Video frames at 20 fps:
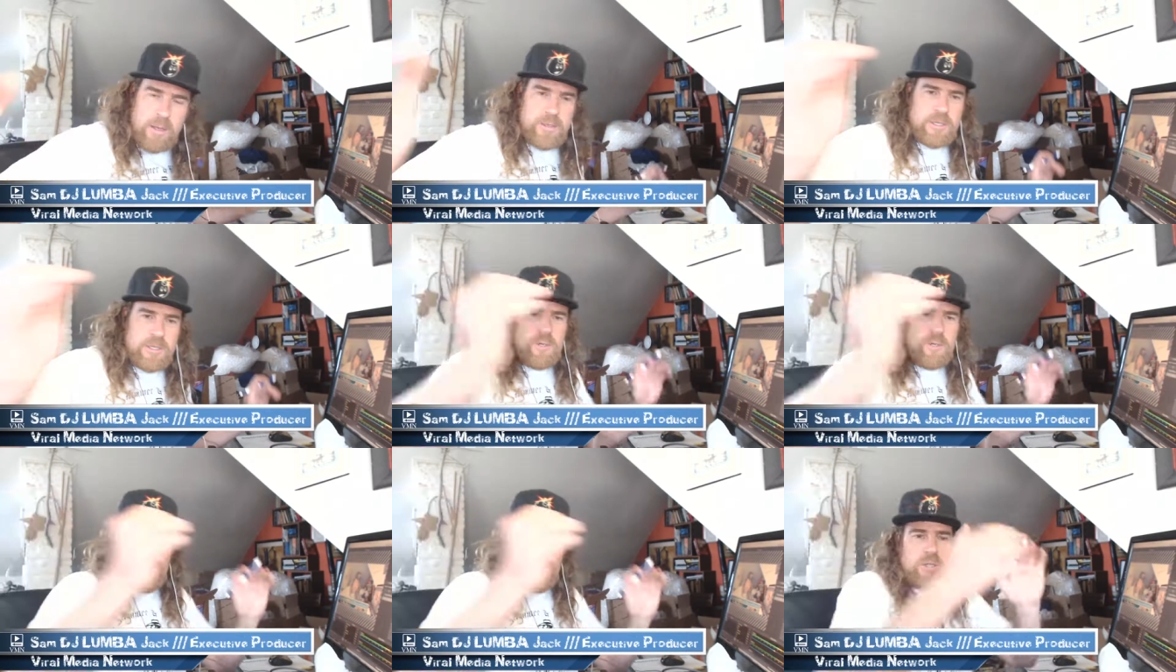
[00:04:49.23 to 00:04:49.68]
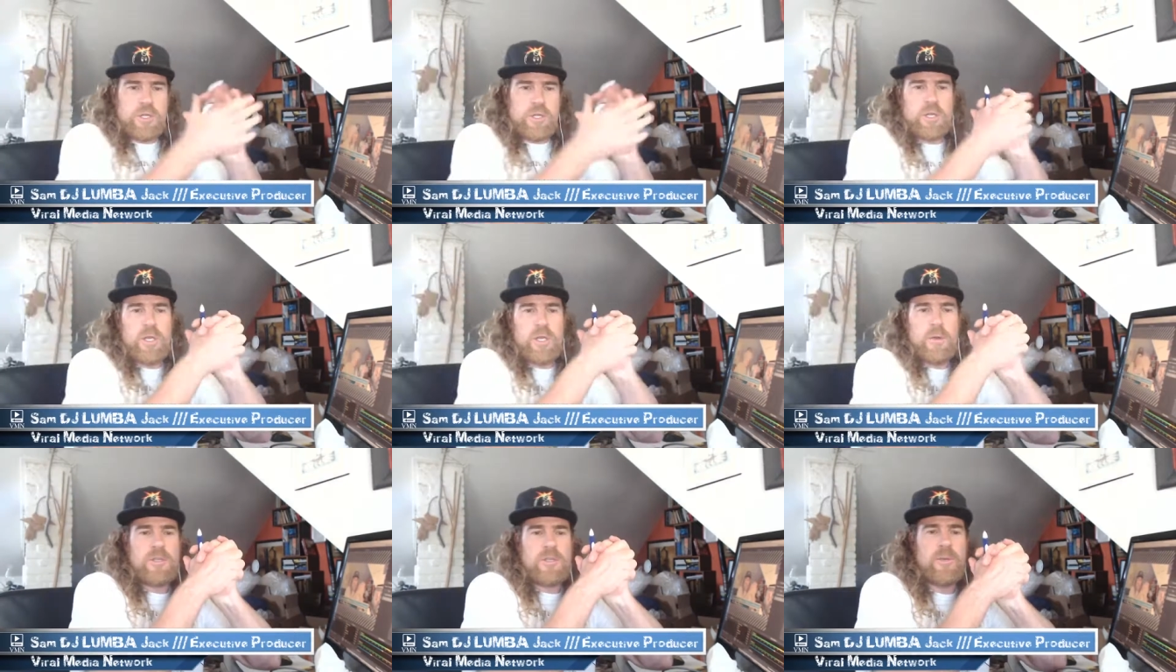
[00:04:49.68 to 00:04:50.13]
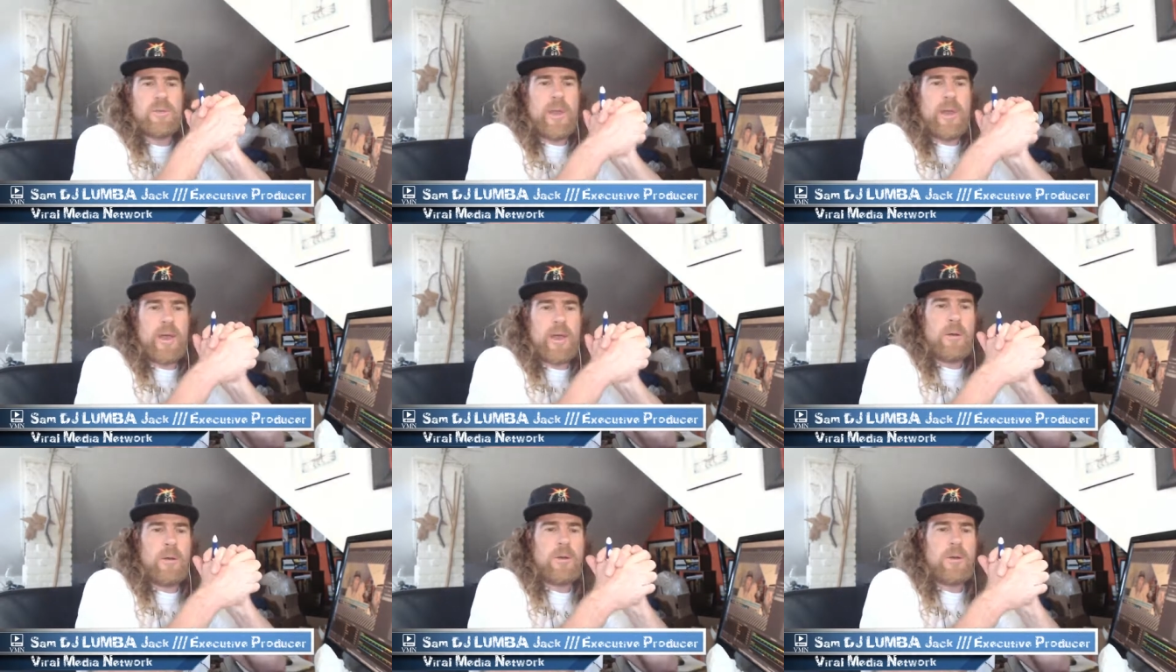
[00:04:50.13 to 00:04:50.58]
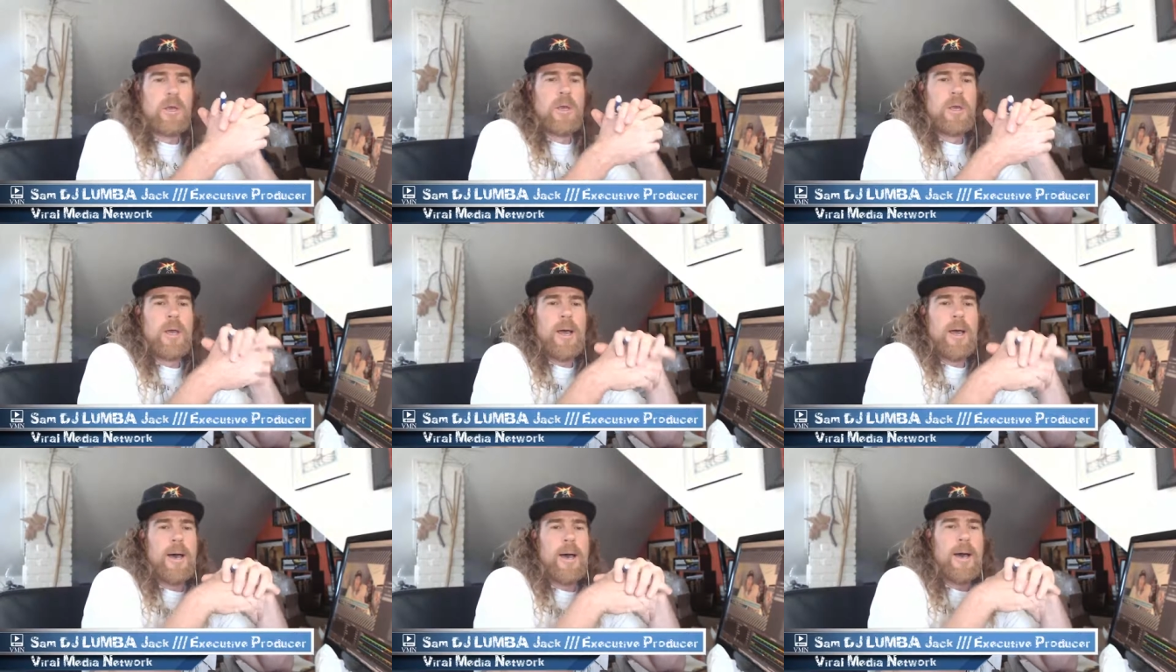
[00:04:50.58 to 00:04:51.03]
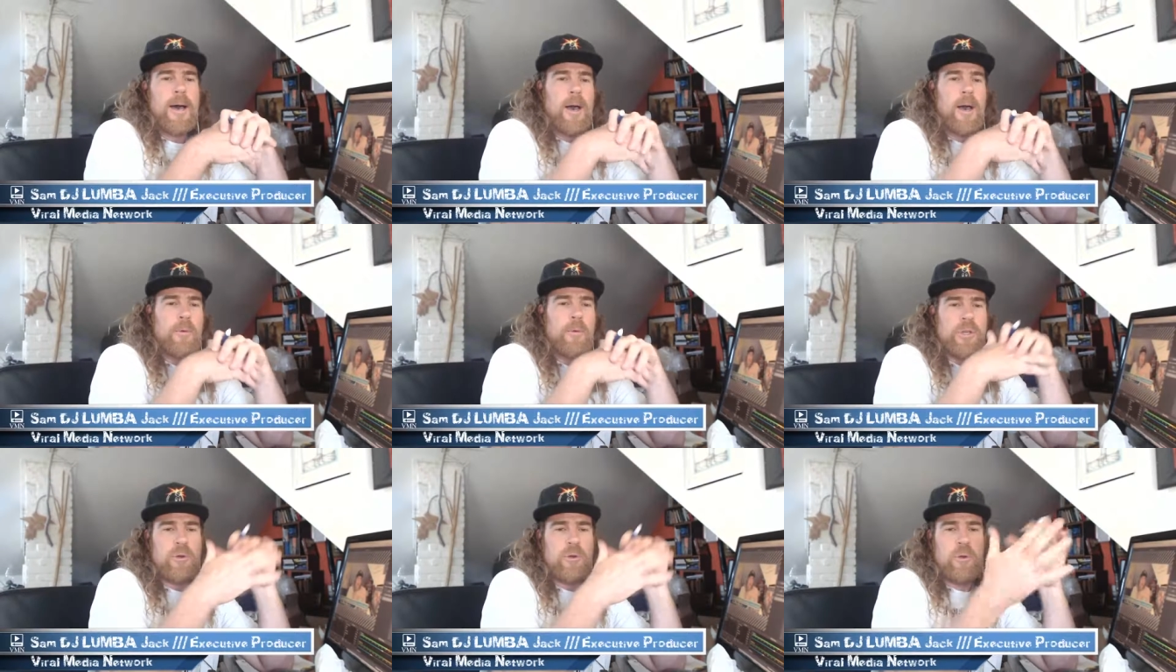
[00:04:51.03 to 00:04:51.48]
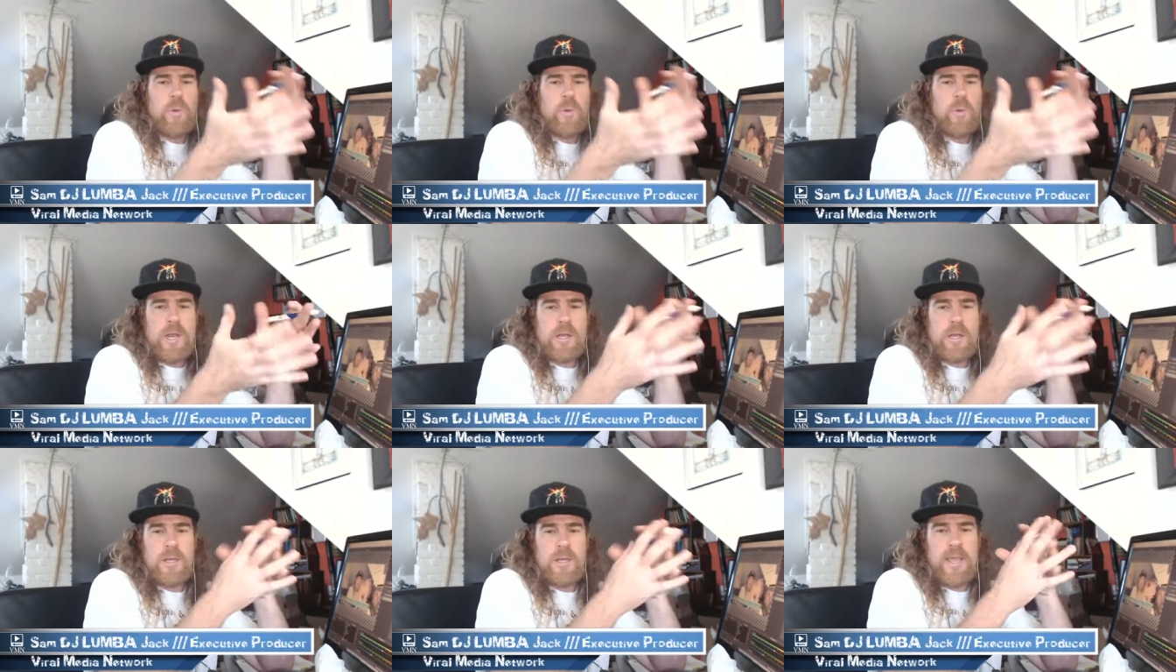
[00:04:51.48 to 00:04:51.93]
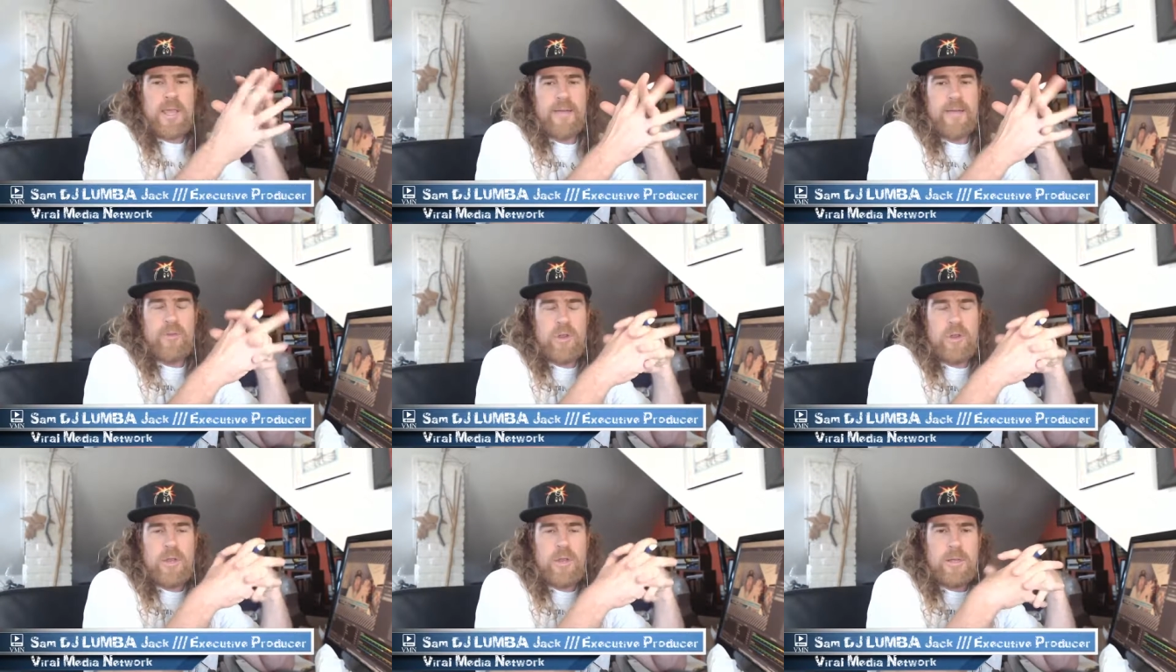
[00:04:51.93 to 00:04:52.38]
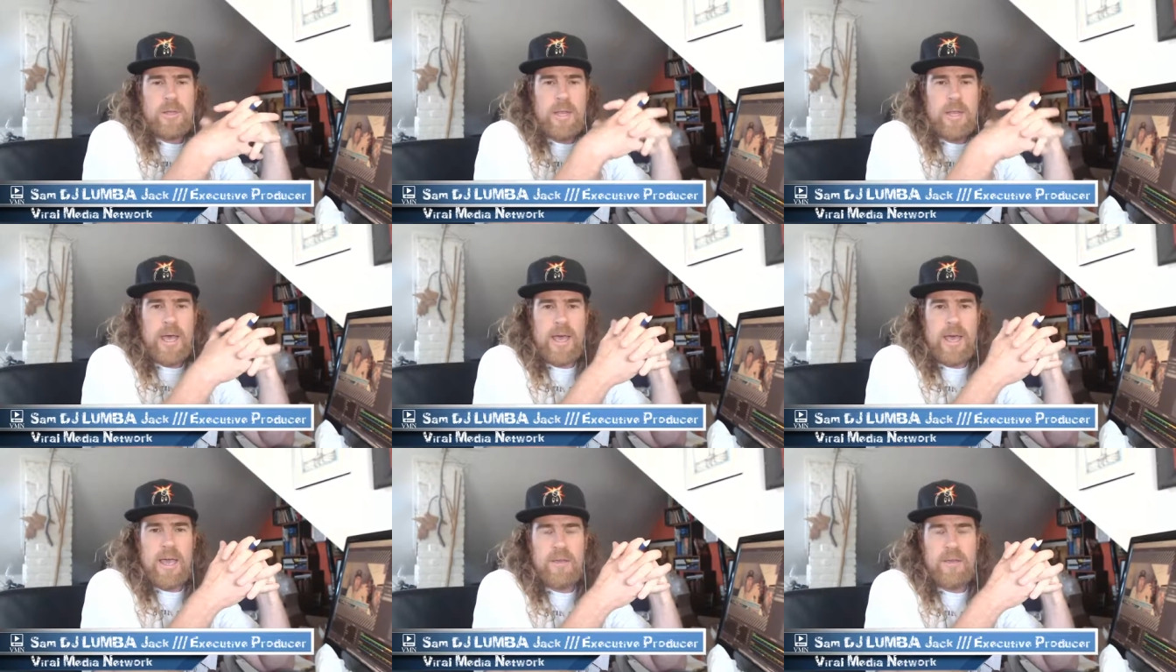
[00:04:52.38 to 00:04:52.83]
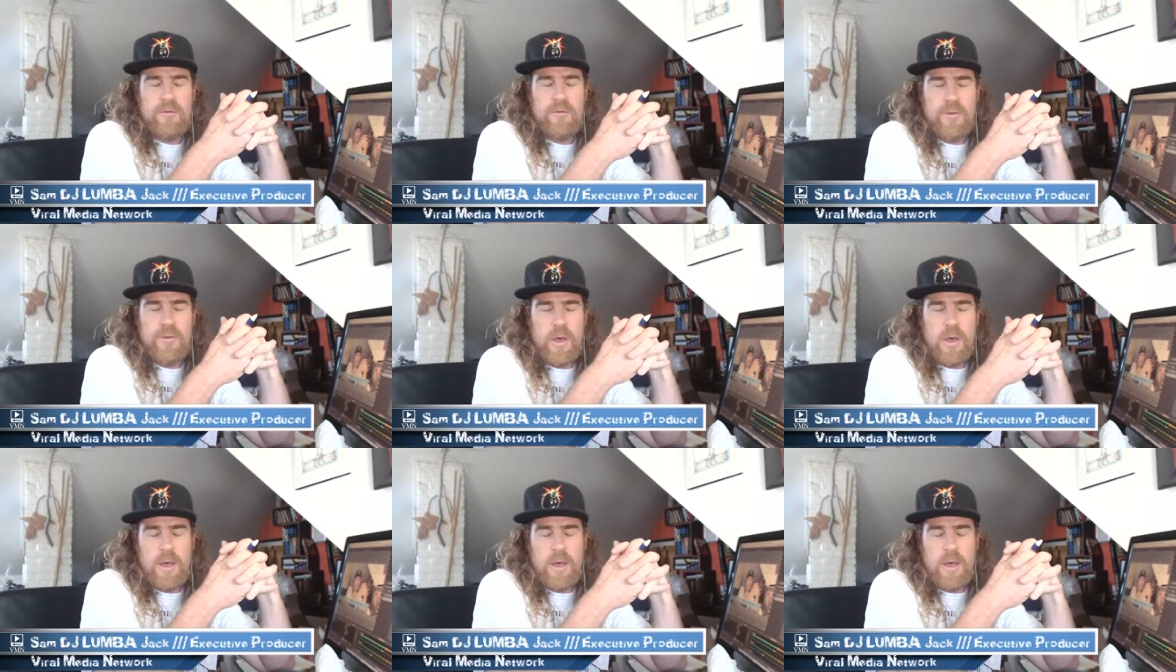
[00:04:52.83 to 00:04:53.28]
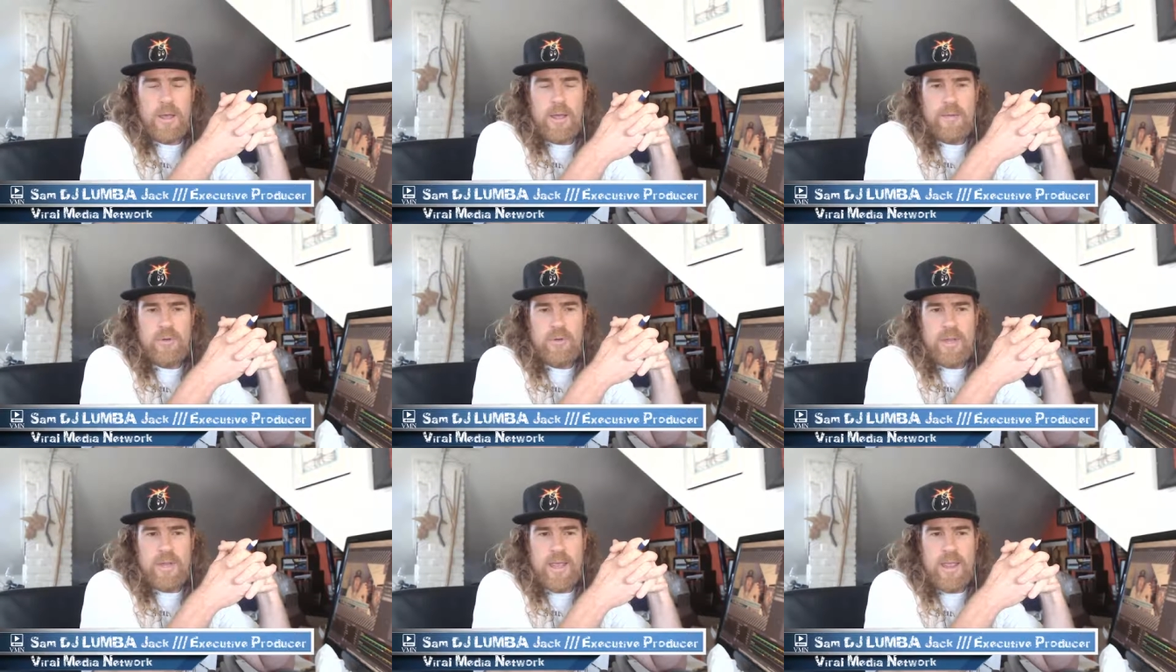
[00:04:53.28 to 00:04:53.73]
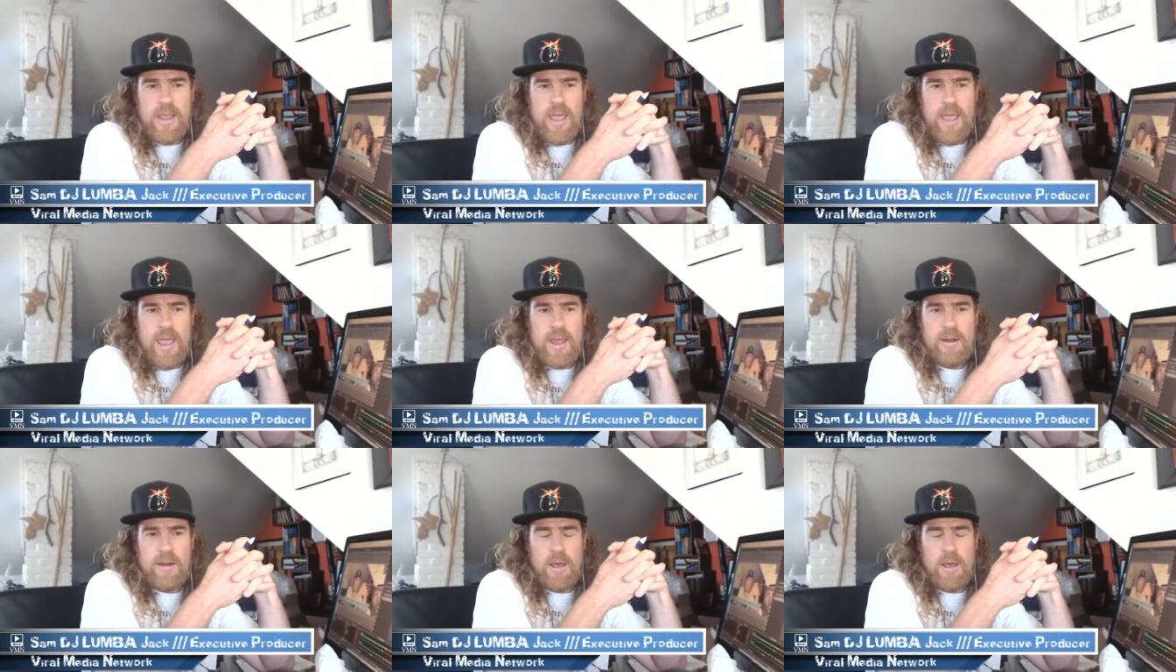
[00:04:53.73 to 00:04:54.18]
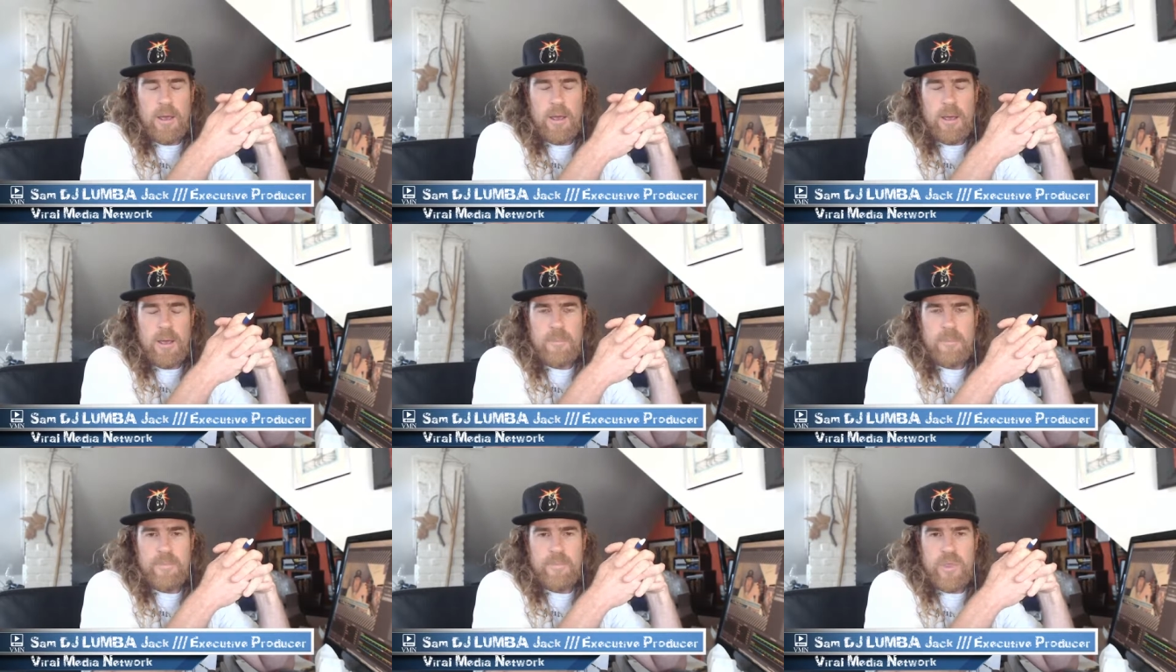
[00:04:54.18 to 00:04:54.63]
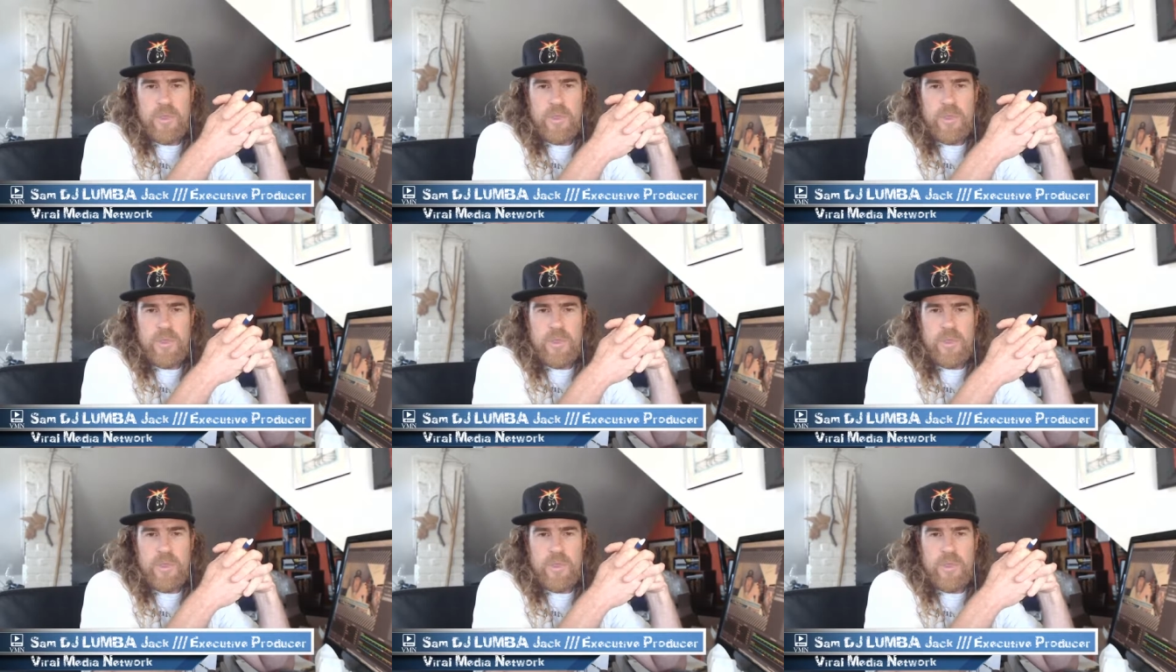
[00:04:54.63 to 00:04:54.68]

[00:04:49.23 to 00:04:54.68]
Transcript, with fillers: This is what the show is about. Uh, we do it weekly, every live, uh, every day at um,